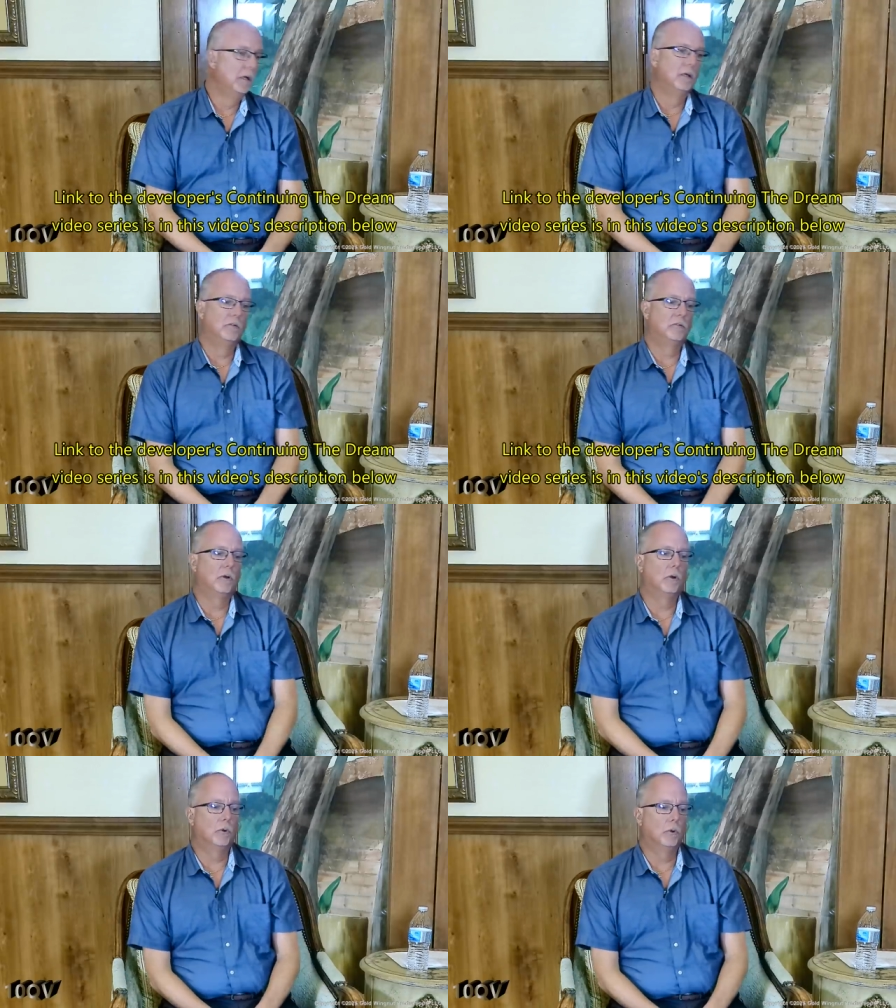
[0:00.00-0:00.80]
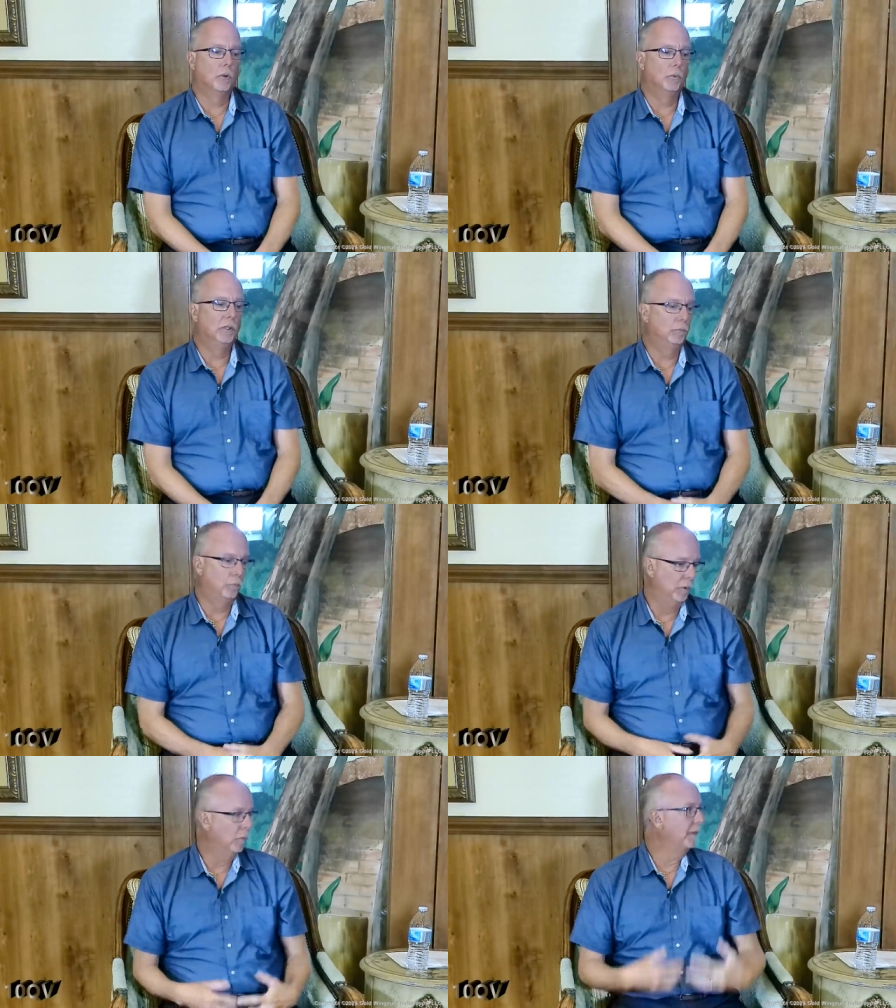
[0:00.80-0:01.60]
So we
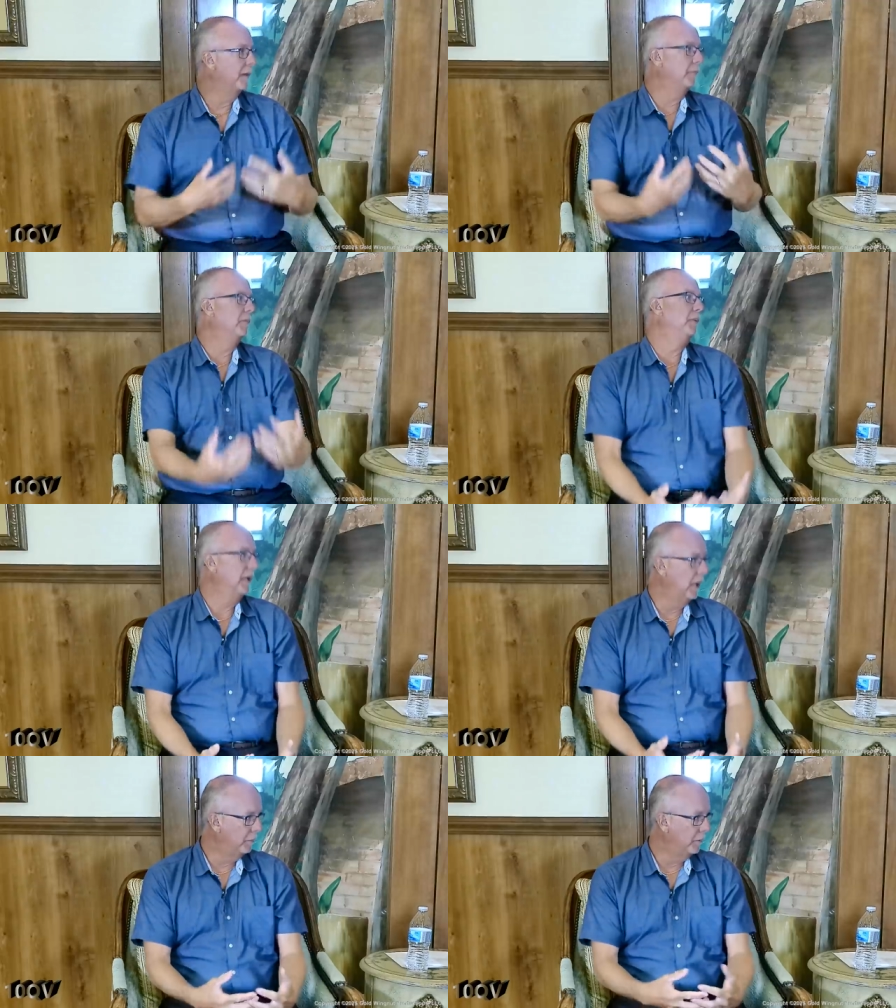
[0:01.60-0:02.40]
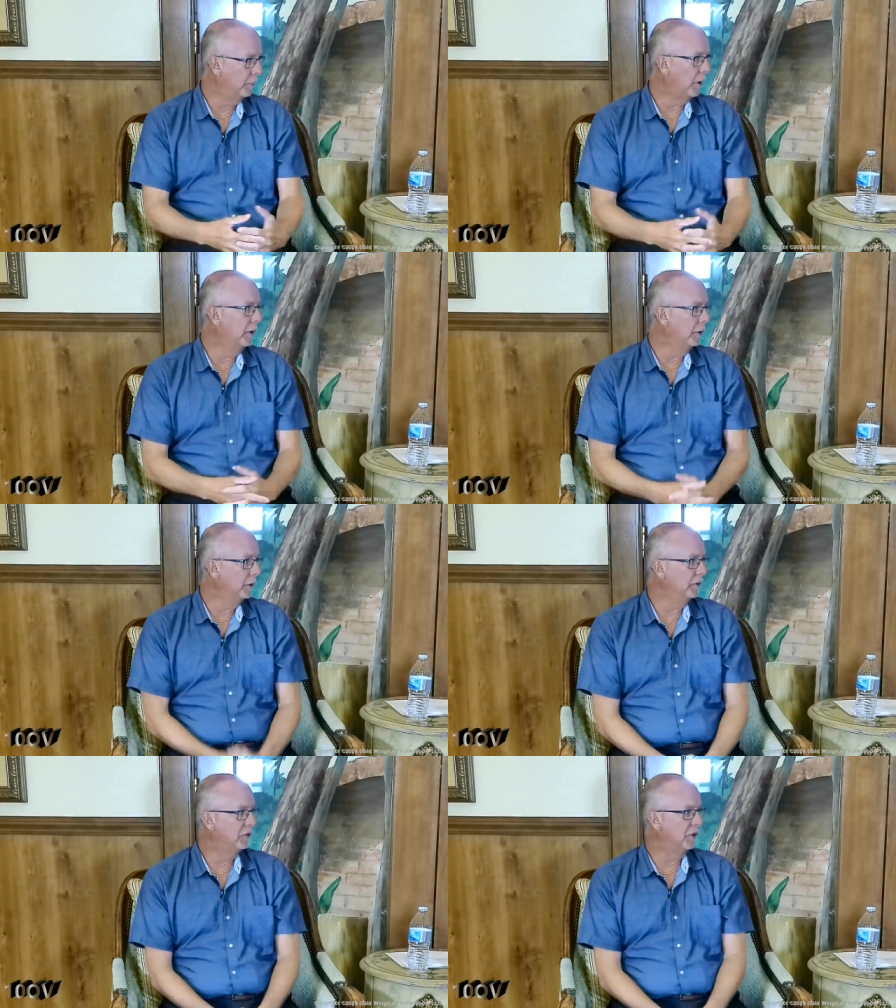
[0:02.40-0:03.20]
want them to be the partner
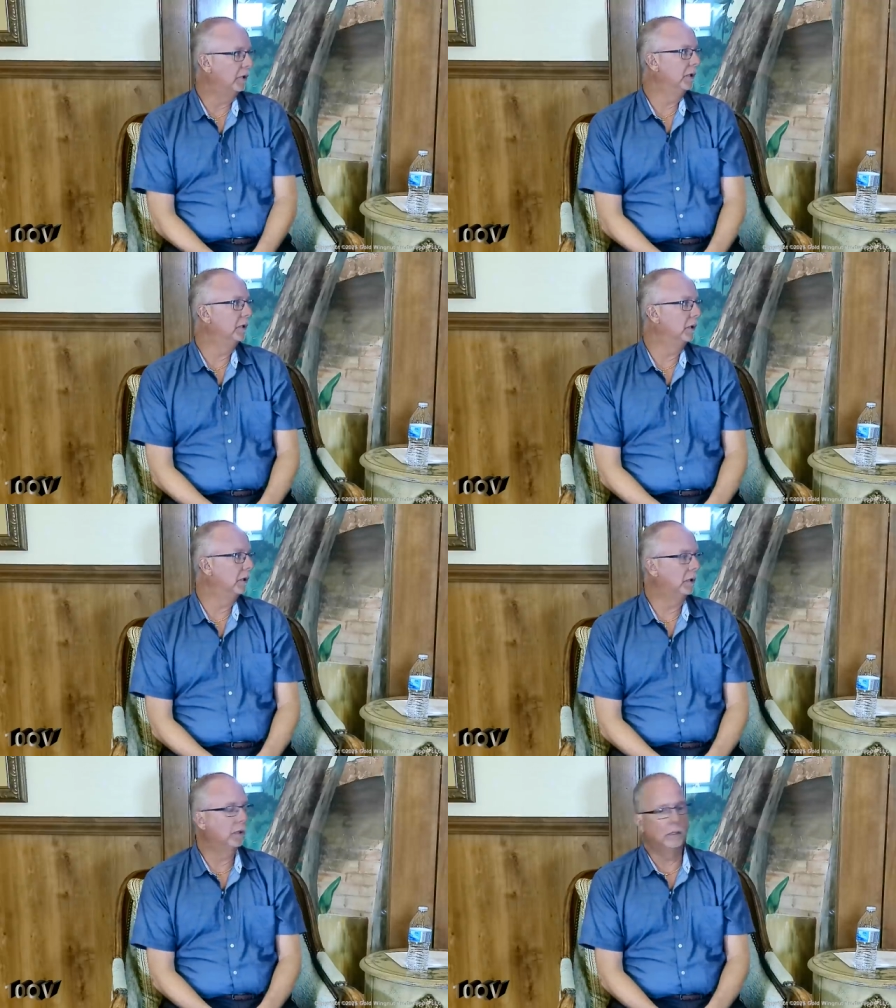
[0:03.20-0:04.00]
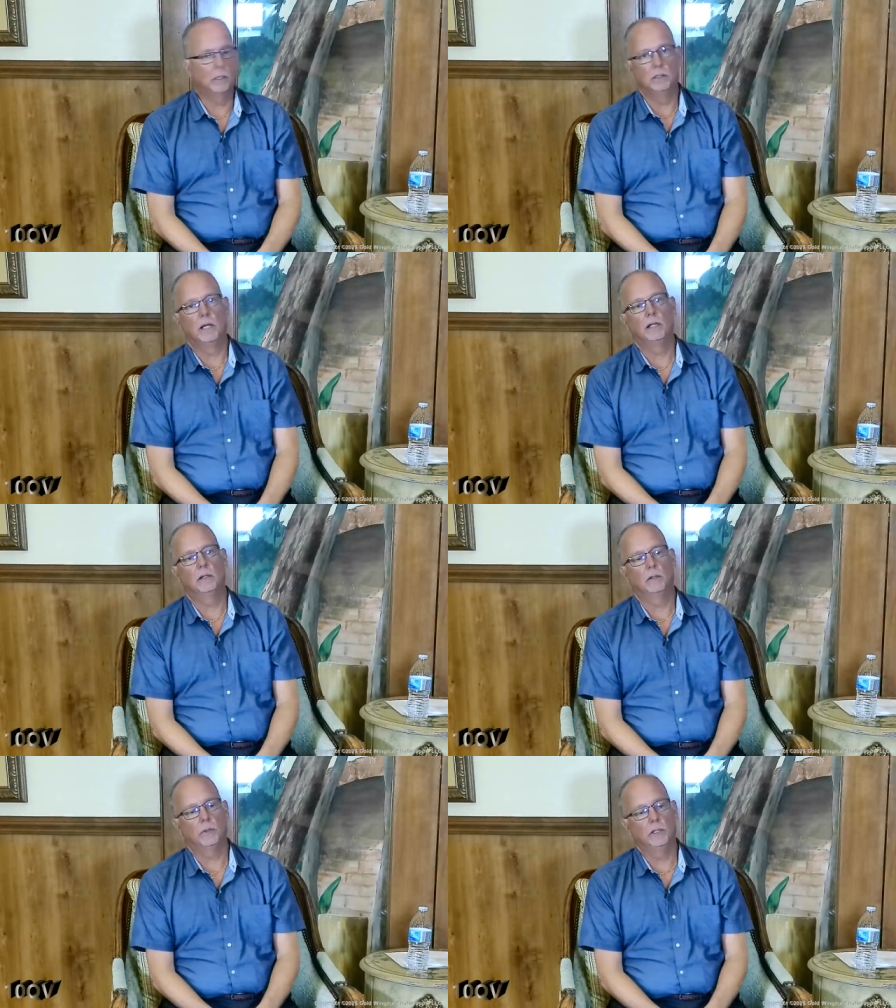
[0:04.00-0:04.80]
in sharing a lot of
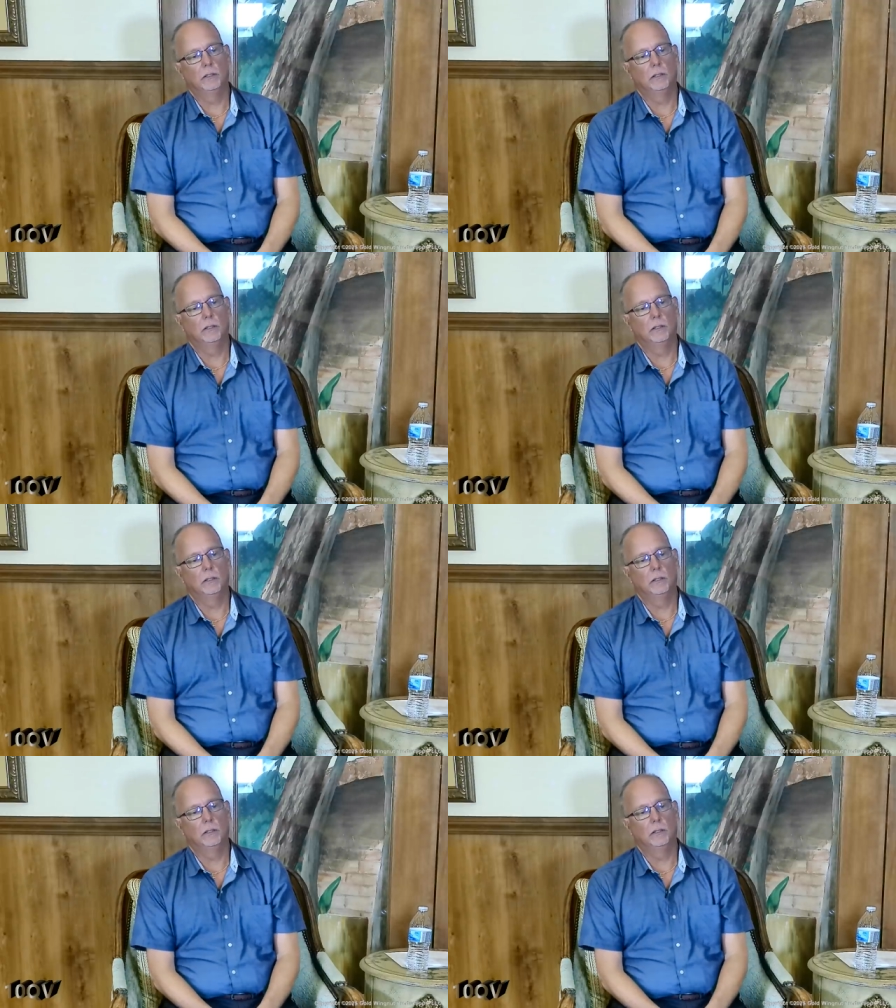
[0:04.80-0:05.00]
the great